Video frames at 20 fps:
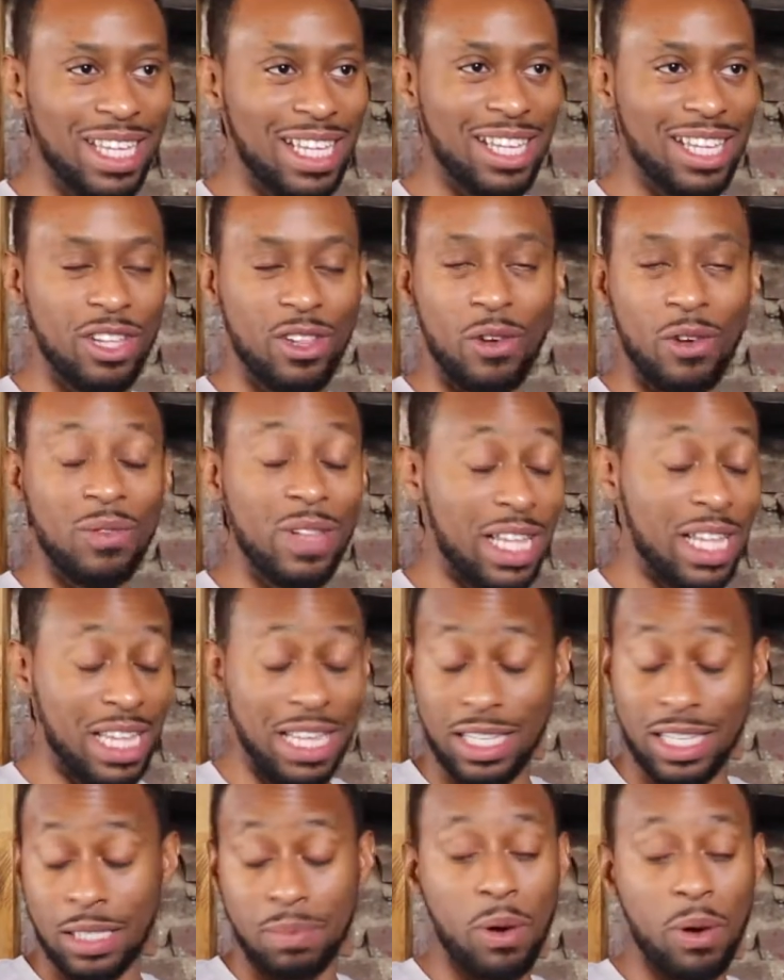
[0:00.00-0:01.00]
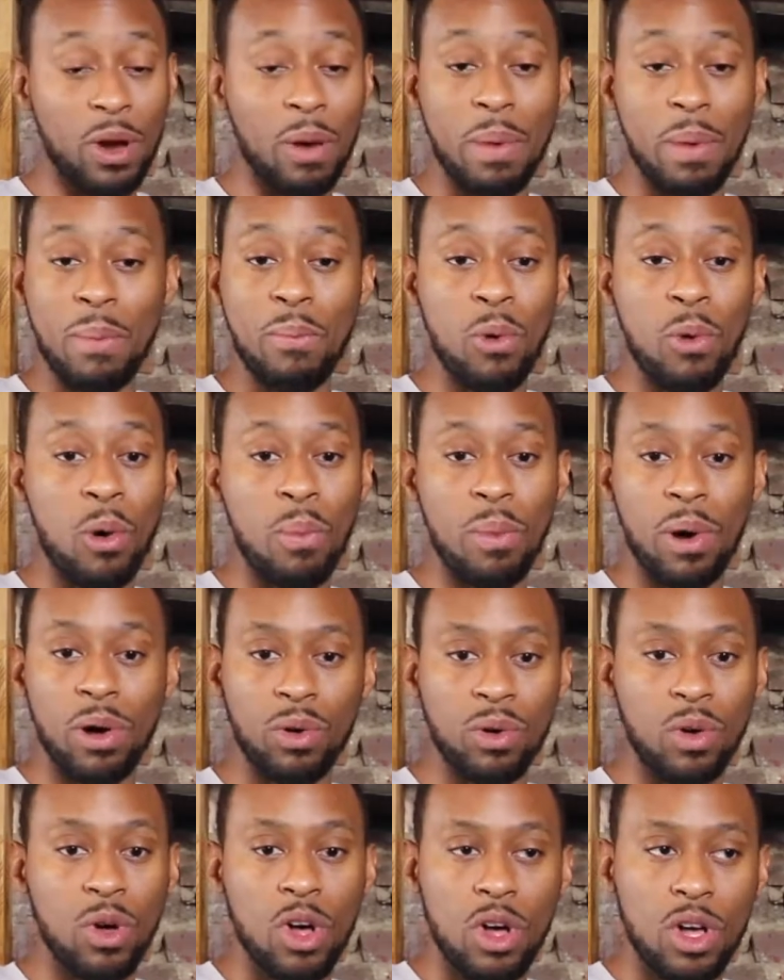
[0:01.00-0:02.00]
you know, he spoke a bit more,
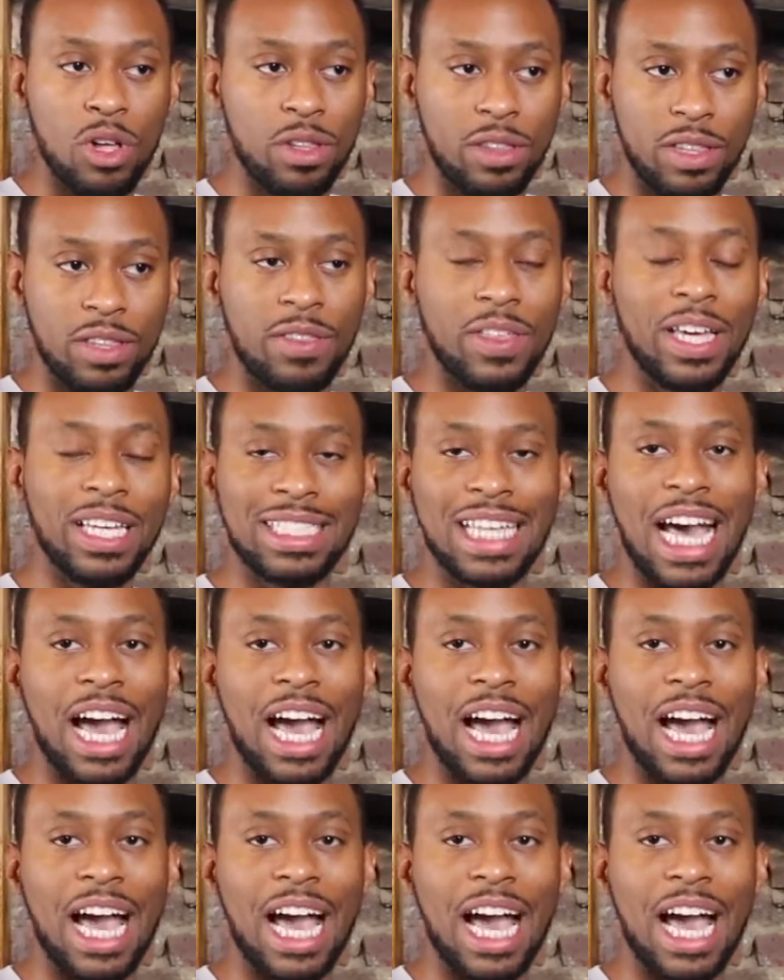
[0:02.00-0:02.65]
but things